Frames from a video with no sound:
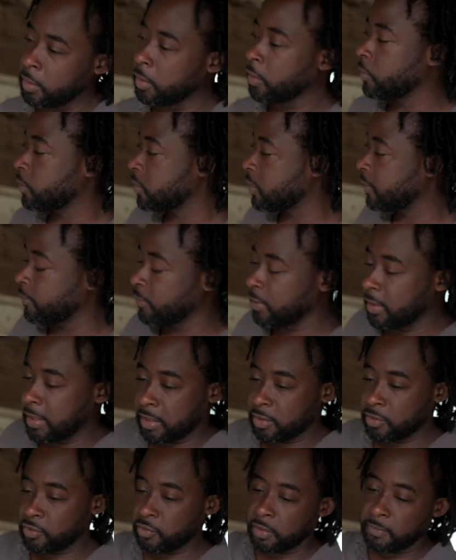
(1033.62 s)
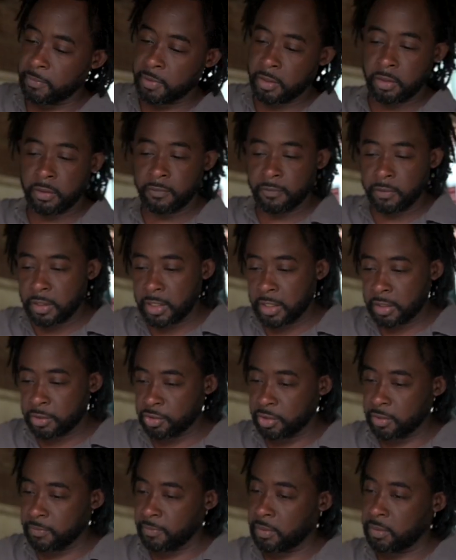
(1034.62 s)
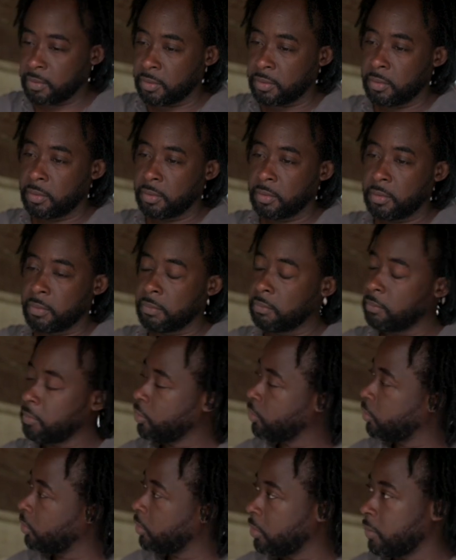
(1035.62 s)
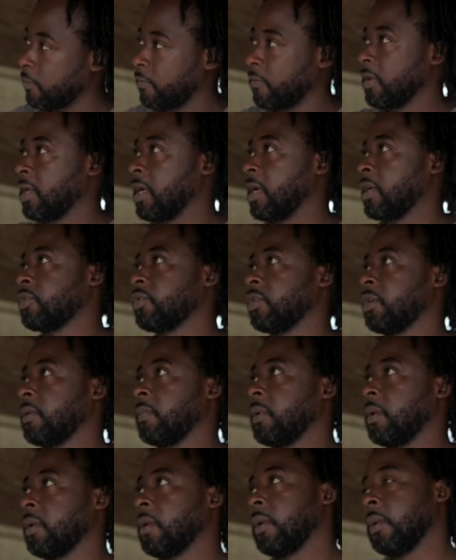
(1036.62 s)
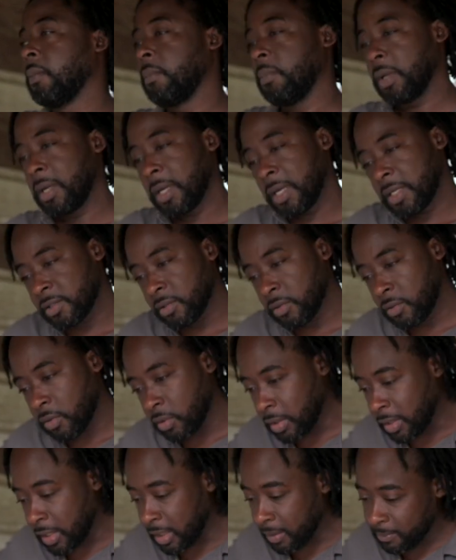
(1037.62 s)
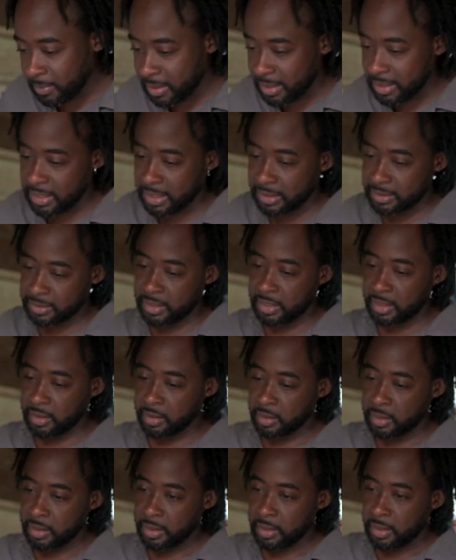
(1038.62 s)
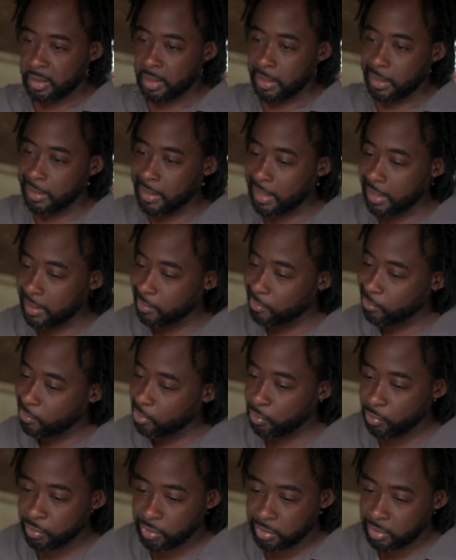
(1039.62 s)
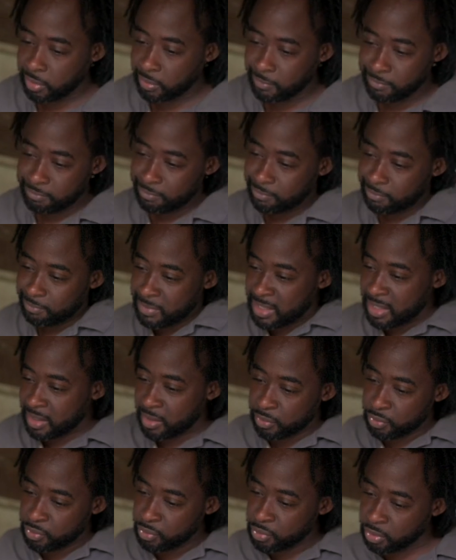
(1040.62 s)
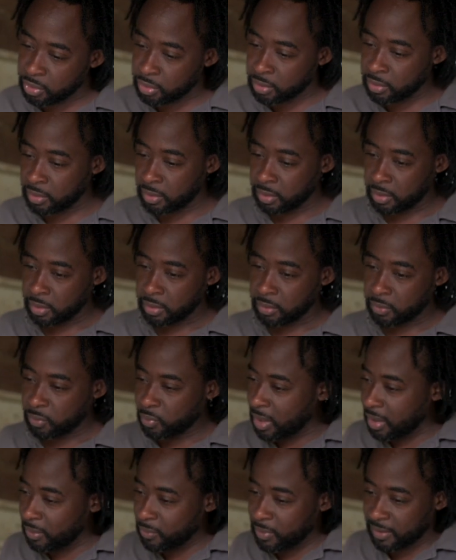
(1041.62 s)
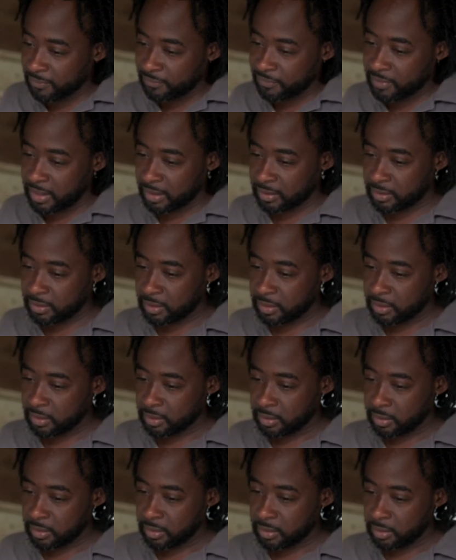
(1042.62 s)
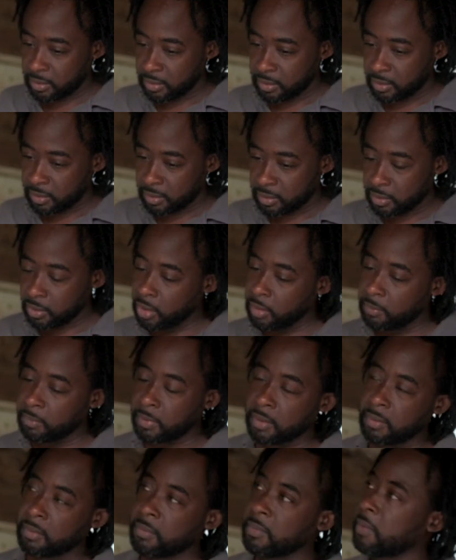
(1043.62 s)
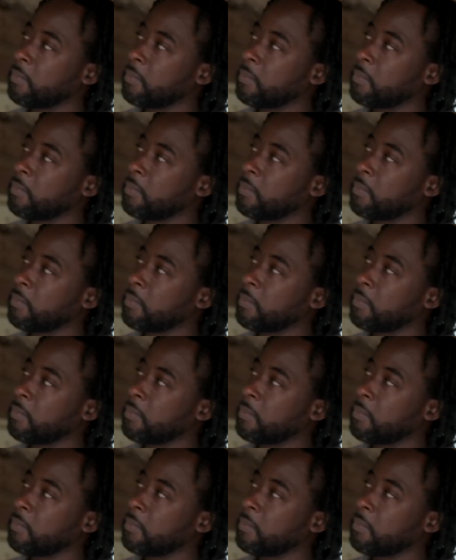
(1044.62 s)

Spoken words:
You know, sir, really and truly, I don't love how you treat me. Don't love how you treat me. Because look how long me you talk. And I know me ain't do nothing. Why go on for that? No, man,